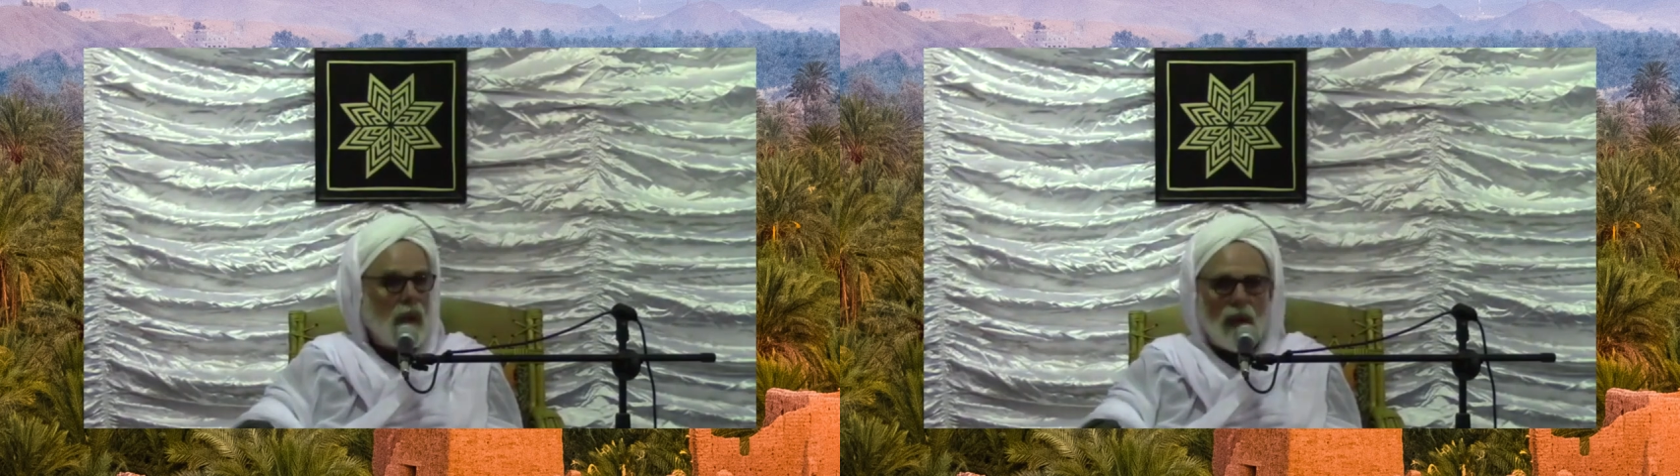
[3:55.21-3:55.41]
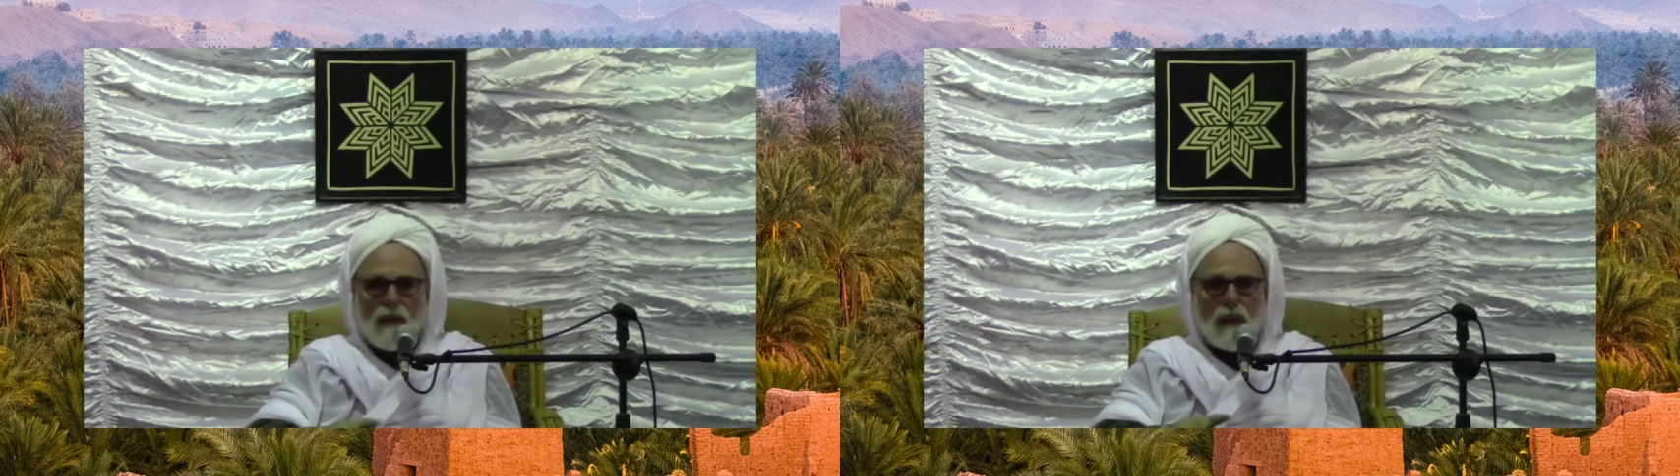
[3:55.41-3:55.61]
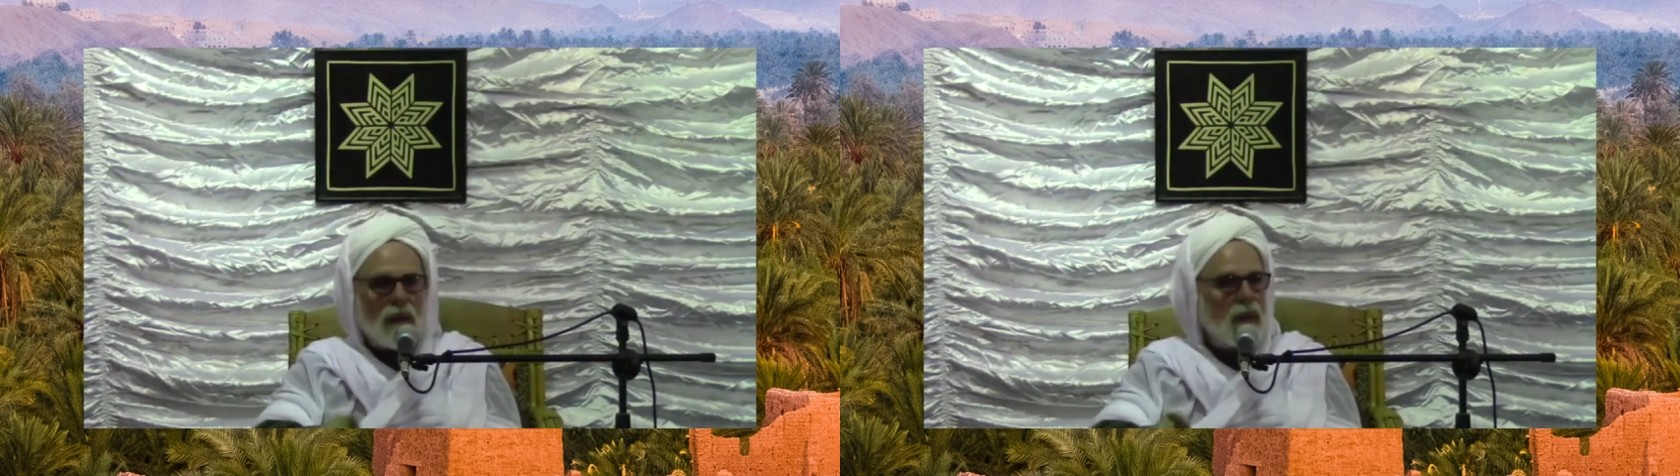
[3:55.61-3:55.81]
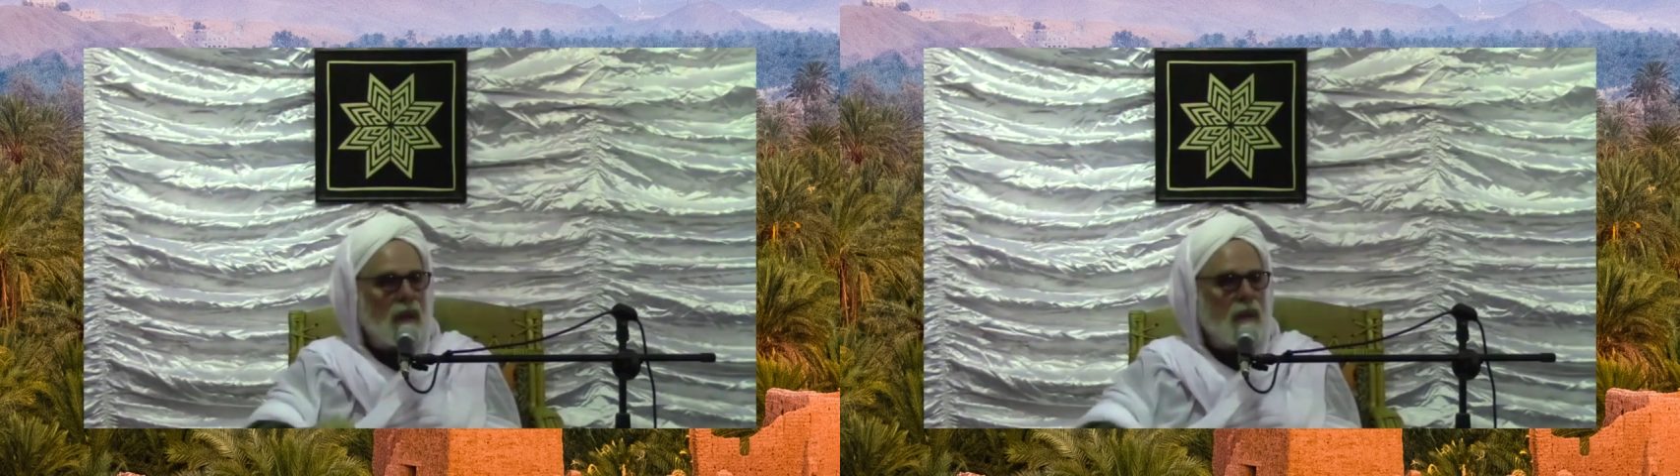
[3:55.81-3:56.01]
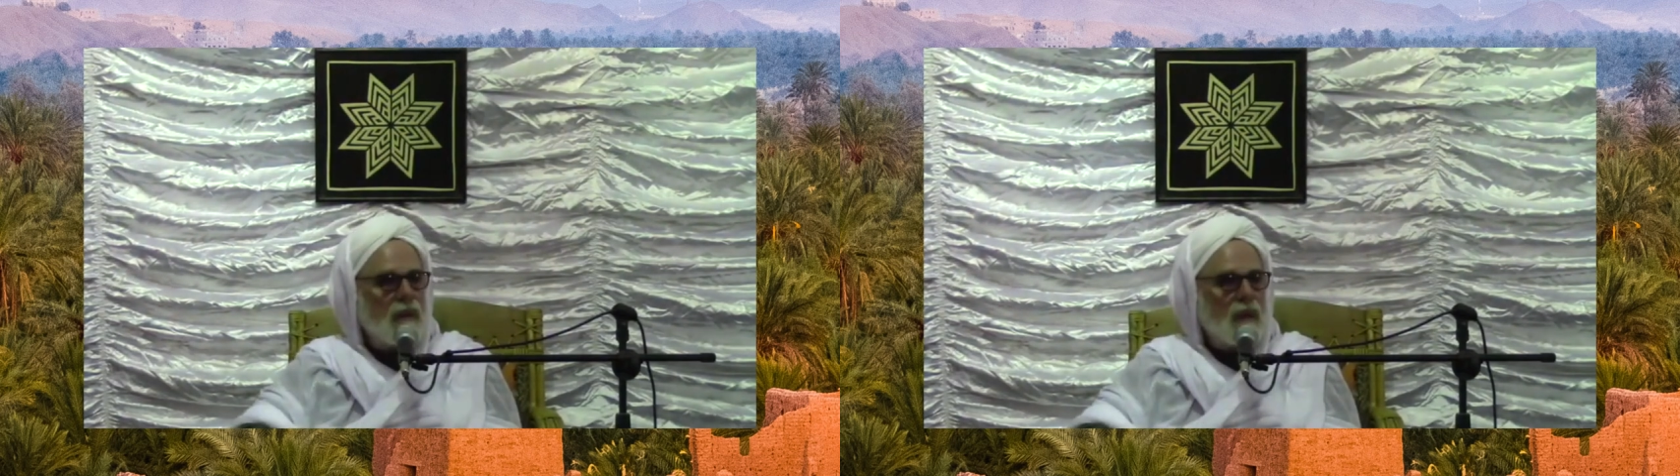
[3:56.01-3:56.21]
everything
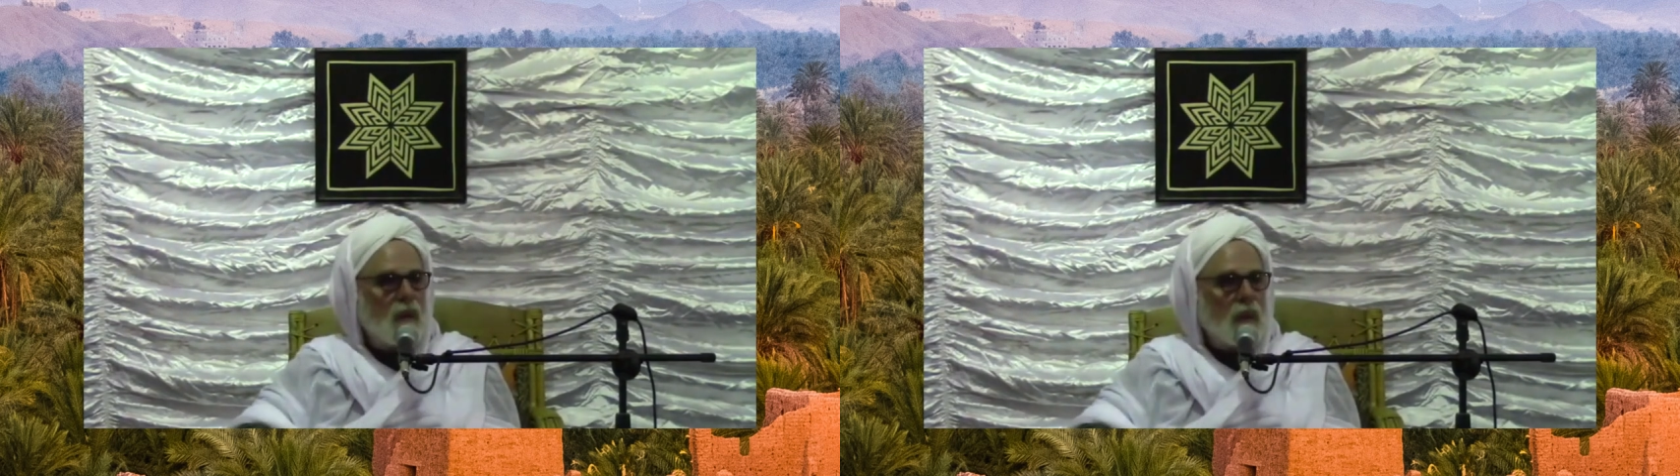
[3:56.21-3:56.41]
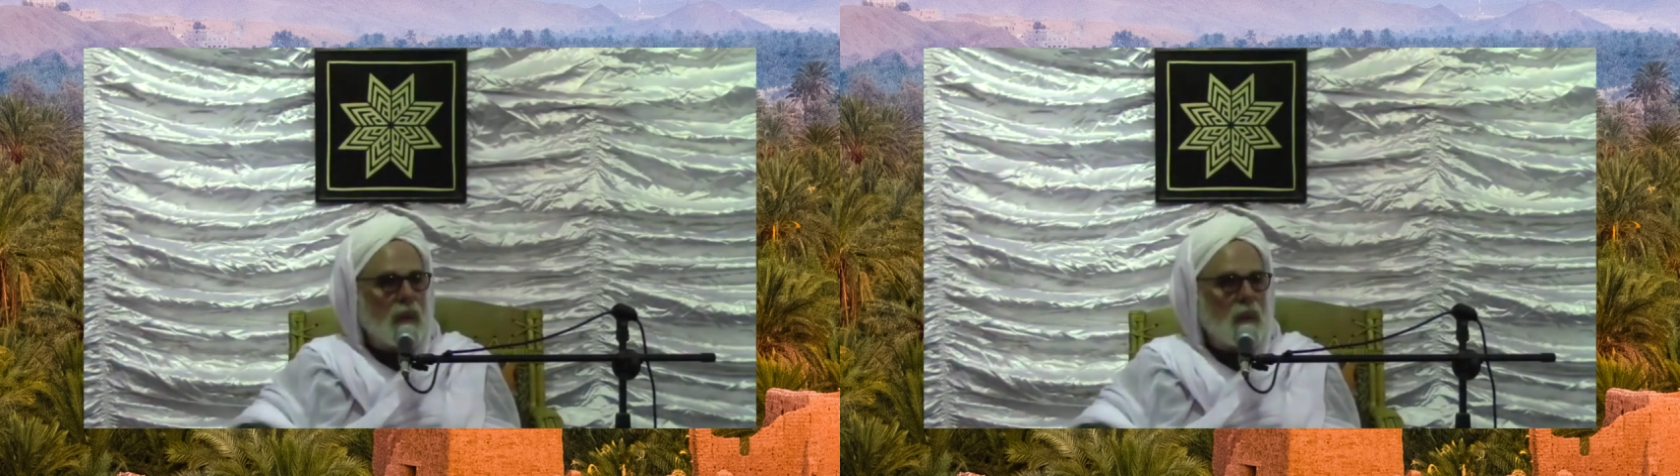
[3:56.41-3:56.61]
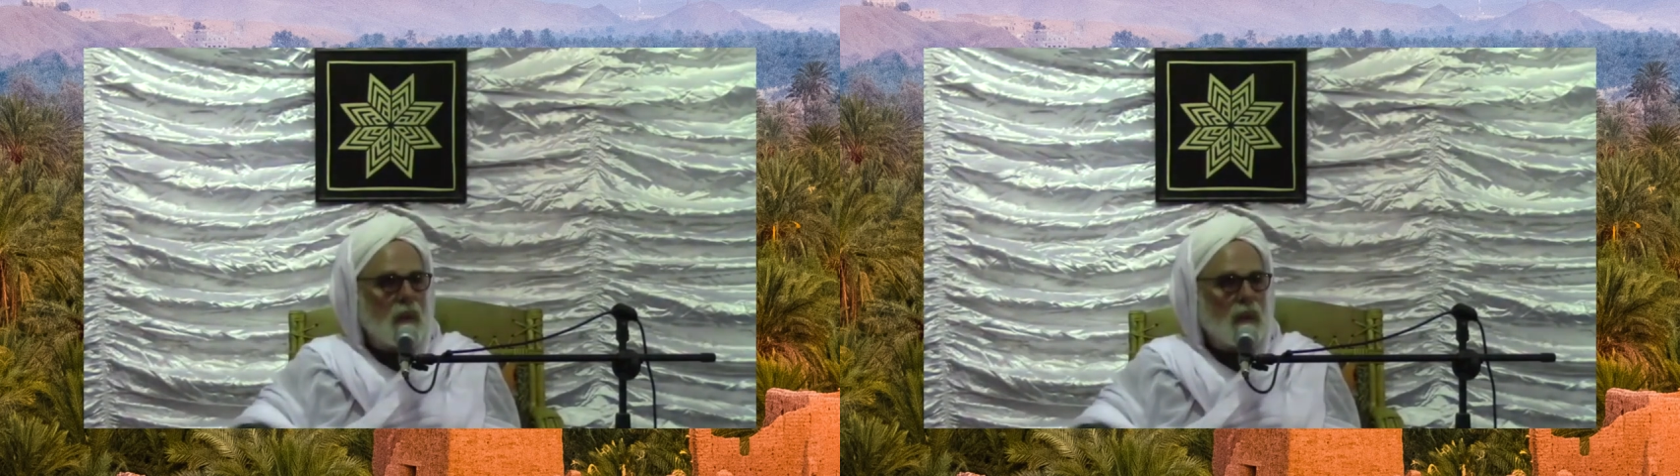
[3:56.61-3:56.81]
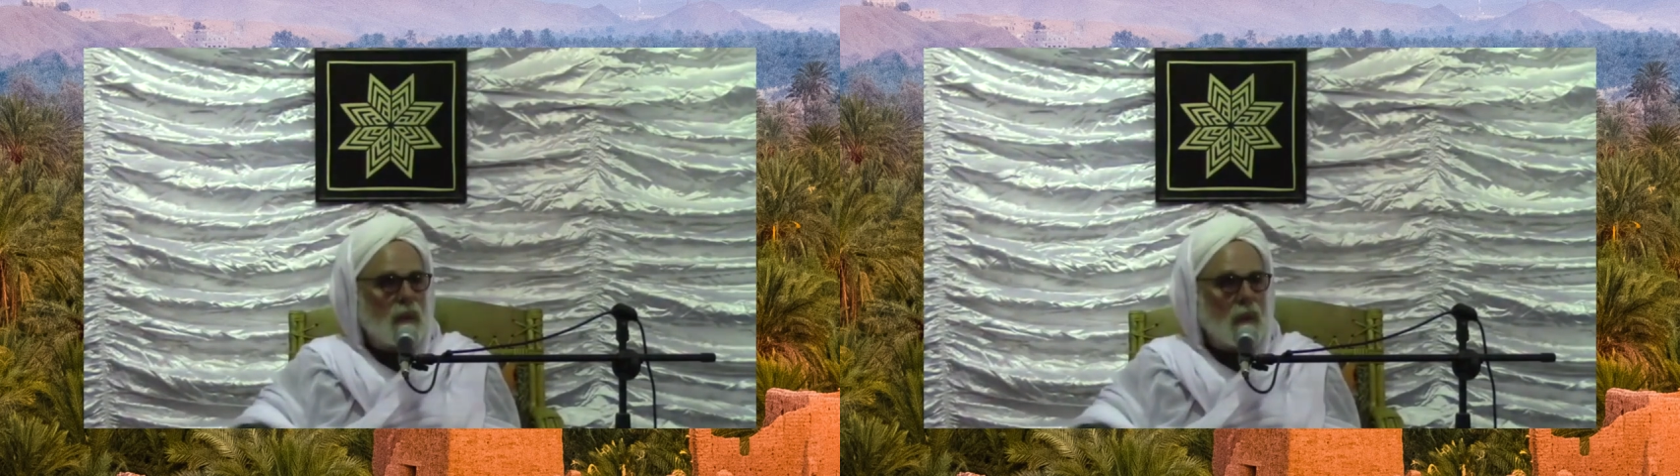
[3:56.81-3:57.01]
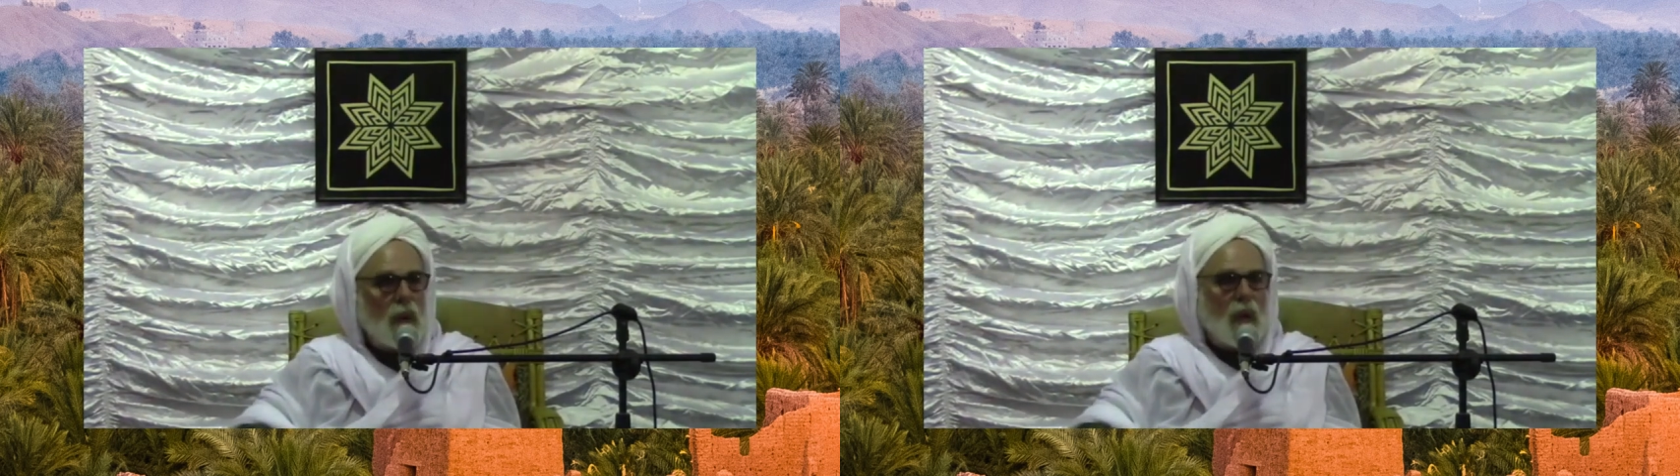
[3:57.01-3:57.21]
you do will be
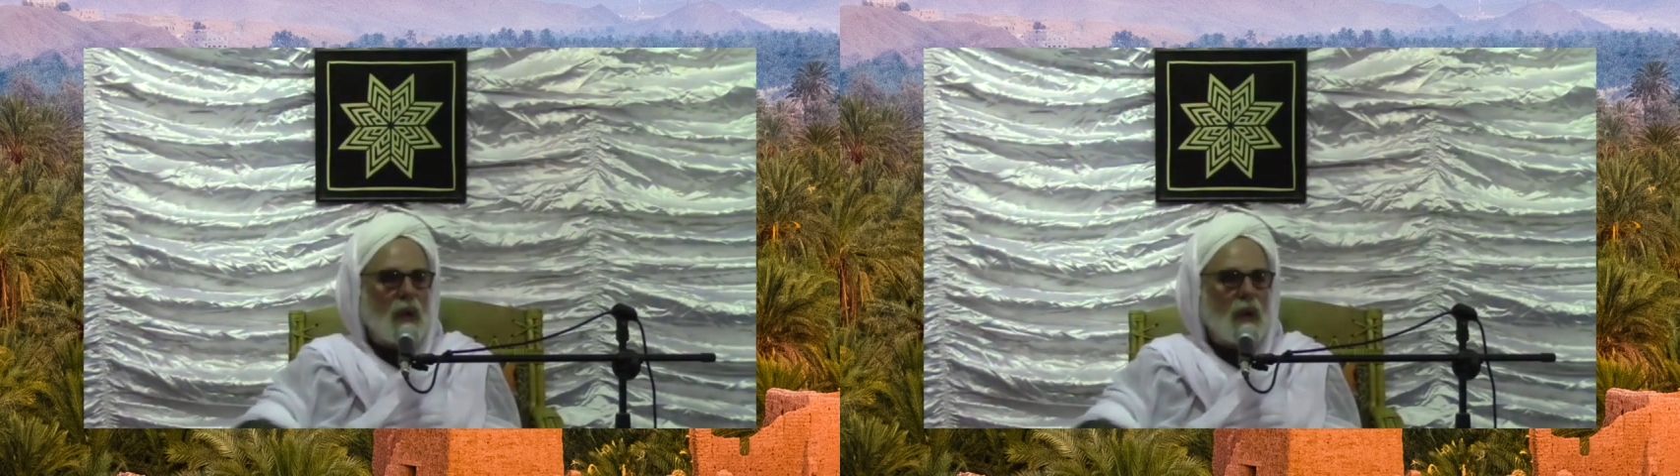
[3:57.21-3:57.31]
beautiful.